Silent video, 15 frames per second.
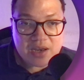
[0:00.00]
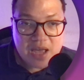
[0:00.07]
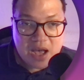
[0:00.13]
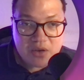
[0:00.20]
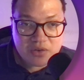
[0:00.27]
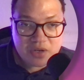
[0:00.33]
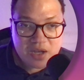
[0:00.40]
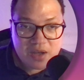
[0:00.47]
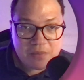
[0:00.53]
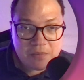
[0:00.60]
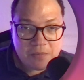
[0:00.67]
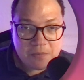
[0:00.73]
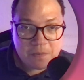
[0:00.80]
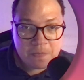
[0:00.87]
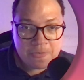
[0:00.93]
outcome?
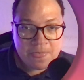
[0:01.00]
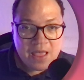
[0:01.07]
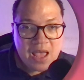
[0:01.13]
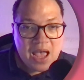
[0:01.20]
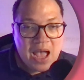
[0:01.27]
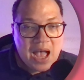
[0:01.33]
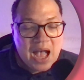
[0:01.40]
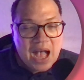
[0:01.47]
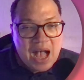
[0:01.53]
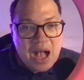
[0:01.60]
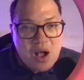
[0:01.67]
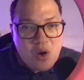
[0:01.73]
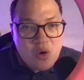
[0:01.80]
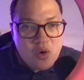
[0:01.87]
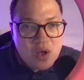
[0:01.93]

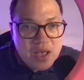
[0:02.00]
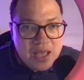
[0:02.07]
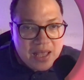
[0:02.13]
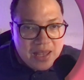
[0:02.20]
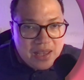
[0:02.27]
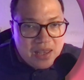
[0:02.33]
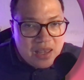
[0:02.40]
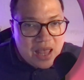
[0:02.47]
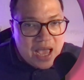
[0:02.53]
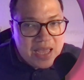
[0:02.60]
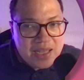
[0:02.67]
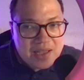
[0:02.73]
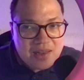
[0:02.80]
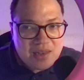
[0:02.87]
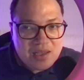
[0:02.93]
How
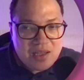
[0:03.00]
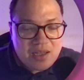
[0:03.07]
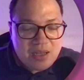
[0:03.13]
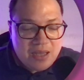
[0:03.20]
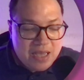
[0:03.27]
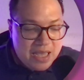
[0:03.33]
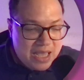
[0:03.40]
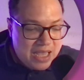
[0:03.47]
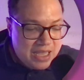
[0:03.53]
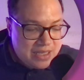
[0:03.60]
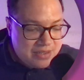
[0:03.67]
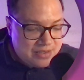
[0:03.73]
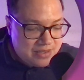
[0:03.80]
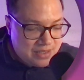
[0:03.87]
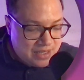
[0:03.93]
likely
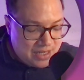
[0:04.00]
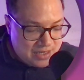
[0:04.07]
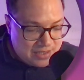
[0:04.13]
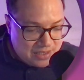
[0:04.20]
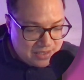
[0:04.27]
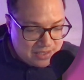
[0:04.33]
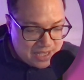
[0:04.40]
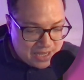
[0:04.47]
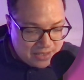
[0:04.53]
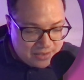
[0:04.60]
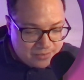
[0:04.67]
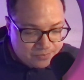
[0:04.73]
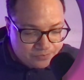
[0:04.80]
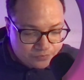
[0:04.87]
is it that